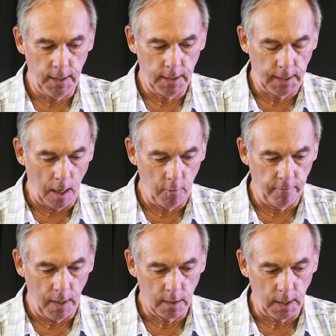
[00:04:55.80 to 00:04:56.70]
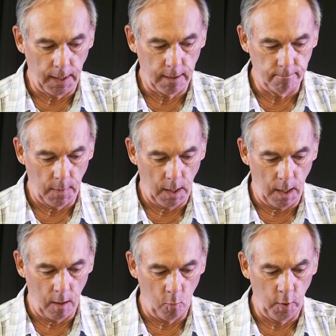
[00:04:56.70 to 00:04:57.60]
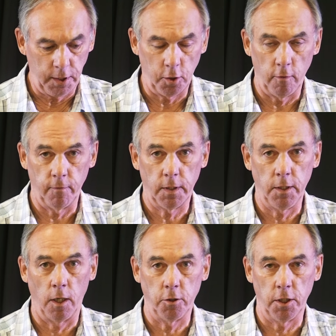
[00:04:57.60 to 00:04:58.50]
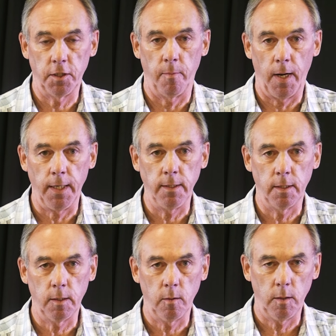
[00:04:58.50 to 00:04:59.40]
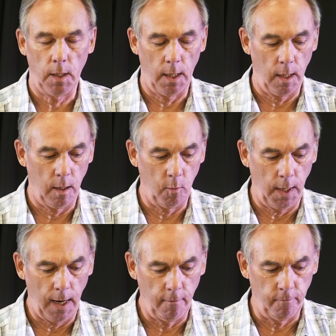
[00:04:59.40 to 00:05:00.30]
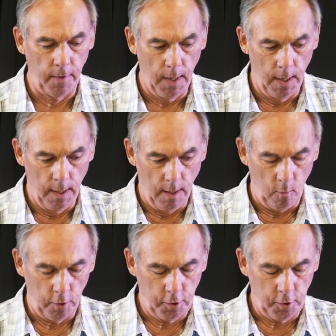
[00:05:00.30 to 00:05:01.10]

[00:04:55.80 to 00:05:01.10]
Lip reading: in the town of Elk Lake. We service not just the mines. We have We're